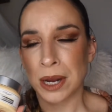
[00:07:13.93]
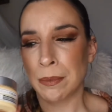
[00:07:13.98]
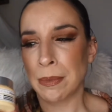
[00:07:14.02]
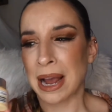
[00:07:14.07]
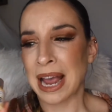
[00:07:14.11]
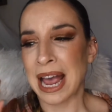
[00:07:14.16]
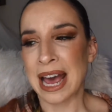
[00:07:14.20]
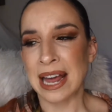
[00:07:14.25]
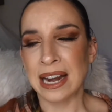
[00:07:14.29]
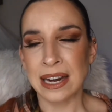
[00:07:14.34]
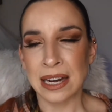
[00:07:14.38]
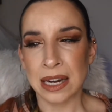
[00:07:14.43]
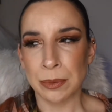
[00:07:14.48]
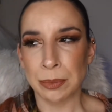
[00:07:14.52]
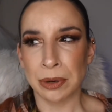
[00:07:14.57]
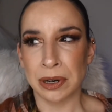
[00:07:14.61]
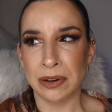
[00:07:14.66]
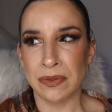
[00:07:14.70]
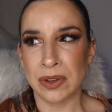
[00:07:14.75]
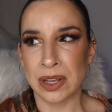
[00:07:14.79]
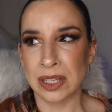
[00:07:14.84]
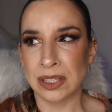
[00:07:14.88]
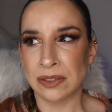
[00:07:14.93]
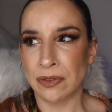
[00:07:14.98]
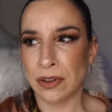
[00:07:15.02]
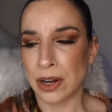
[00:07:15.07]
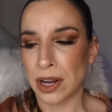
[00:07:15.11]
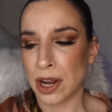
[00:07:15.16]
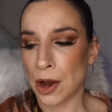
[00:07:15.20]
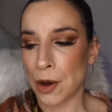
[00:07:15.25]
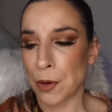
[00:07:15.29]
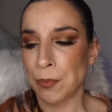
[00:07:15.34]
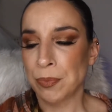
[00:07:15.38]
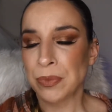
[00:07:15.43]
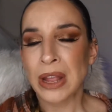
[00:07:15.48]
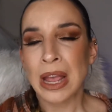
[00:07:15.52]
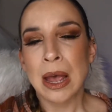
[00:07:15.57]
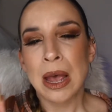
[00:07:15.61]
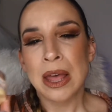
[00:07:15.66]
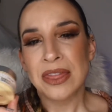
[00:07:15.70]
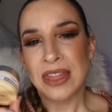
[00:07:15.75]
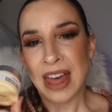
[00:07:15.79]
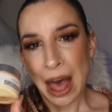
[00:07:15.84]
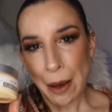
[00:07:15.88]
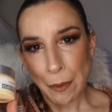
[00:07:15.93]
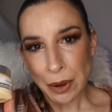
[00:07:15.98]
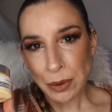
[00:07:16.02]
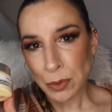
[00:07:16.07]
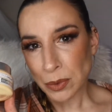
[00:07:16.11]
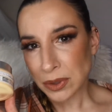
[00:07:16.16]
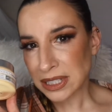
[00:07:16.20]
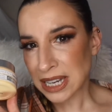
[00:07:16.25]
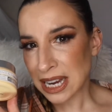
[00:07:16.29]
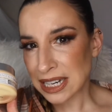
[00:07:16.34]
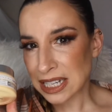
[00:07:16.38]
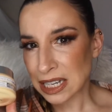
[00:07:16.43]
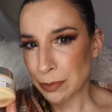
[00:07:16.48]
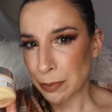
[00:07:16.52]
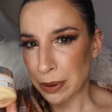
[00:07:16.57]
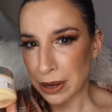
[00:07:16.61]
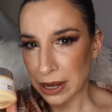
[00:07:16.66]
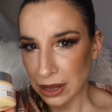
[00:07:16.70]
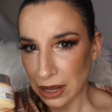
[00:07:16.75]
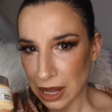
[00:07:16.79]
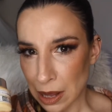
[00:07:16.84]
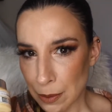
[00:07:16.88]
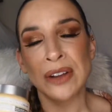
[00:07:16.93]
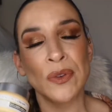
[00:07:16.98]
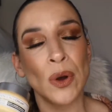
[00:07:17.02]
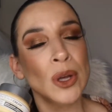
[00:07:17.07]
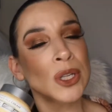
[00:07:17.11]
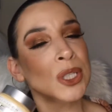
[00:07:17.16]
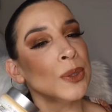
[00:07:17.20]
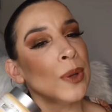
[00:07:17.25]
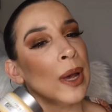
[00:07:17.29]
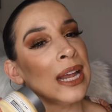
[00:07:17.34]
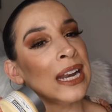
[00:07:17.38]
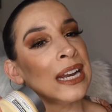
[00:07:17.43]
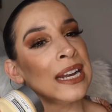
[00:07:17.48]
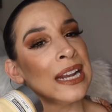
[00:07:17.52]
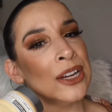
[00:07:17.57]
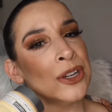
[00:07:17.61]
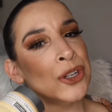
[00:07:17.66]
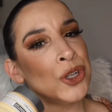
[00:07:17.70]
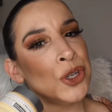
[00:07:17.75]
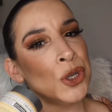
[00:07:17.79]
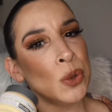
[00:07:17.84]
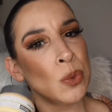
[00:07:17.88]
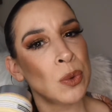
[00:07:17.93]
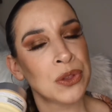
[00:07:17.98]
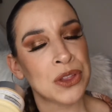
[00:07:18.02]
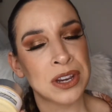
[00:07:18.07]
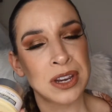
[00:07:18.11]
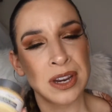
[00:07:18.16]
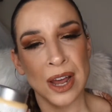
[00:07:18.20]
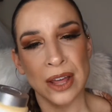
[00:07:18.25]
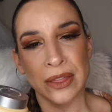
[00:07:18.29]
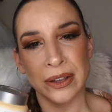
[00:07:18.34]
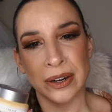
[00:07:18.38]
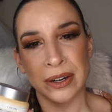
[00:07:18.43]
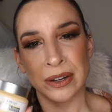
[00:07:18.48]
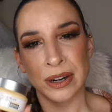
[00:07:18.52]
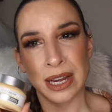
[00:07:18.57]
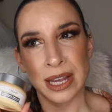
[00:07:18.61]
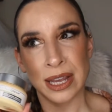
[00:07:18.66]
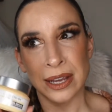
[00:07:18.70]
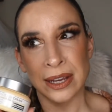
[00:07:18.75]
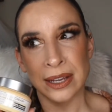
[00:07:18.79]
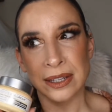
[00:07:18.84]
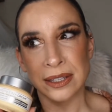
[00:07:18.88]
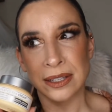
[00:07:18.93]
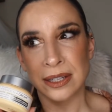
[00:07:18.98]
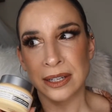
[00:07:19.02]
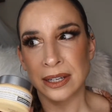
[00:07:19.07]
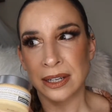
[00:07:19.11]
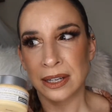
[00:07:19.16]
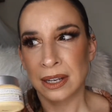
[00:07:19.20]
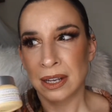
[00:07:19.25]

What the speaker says: I had it in a previous video. That one will tend to pill up. I've also had an issue with another IT.